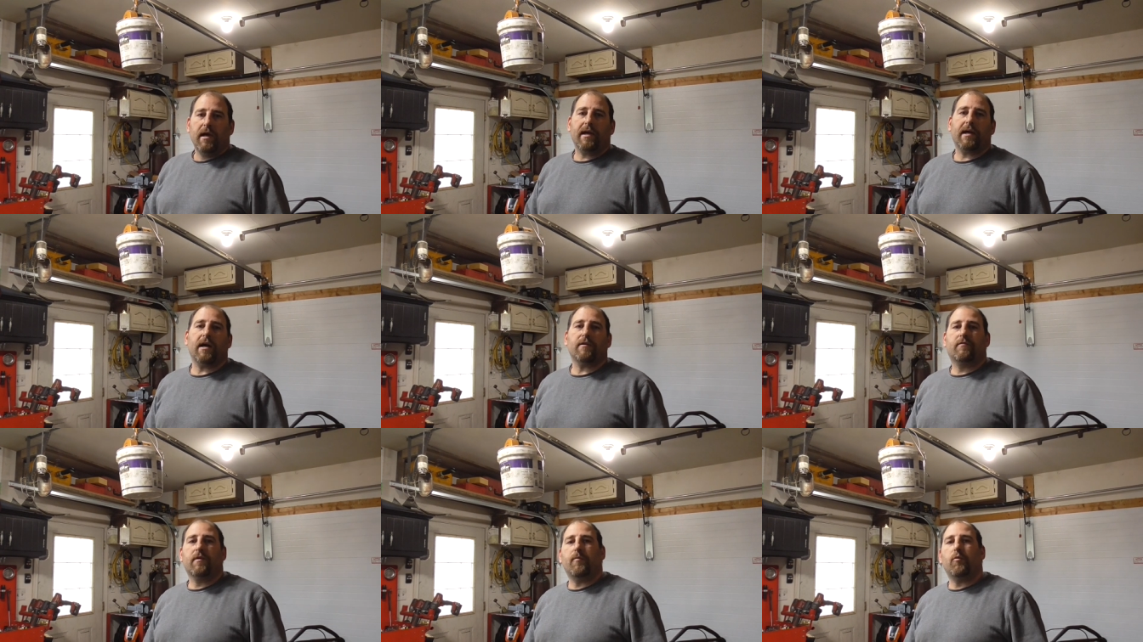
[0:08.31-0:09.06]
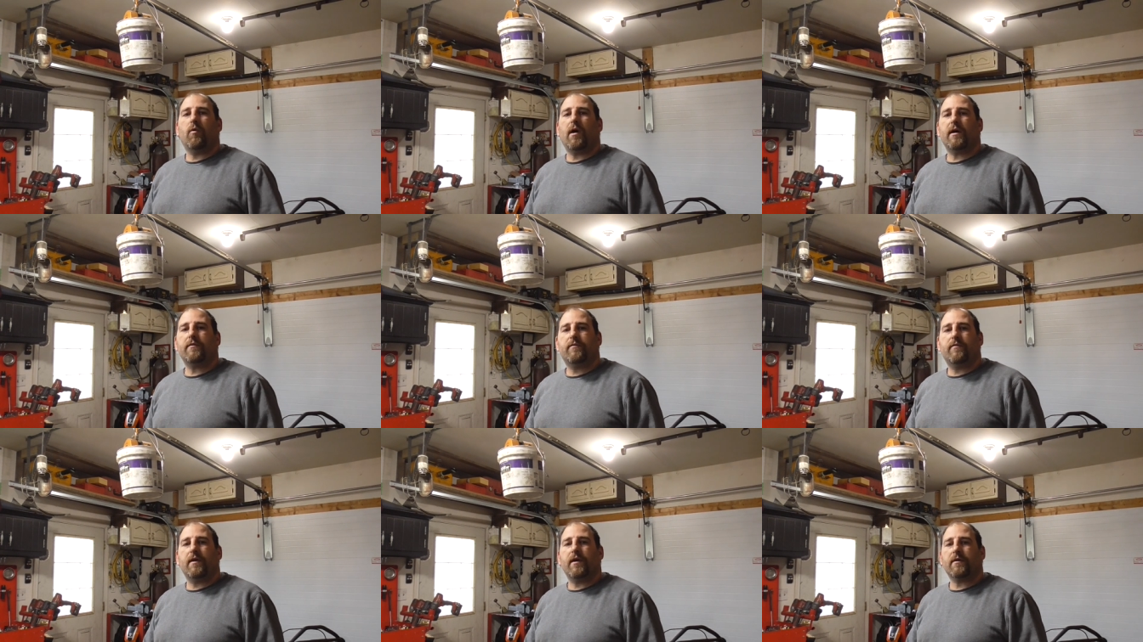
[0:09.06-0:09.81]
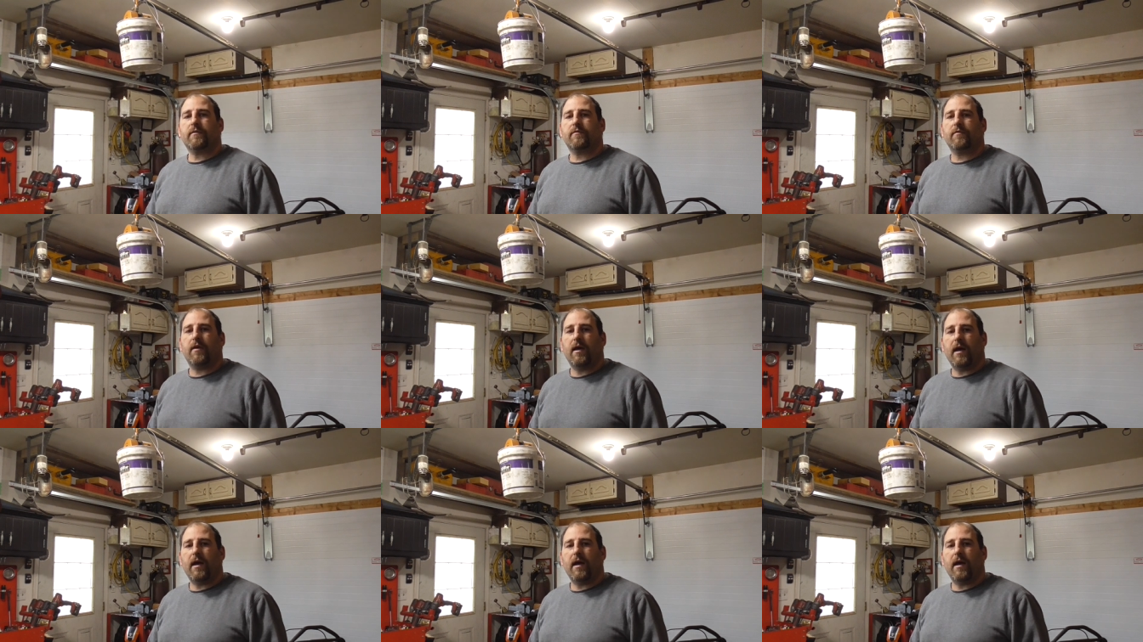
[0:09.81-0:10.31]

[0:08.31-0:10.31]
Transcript: Hey guys, Doublewide six,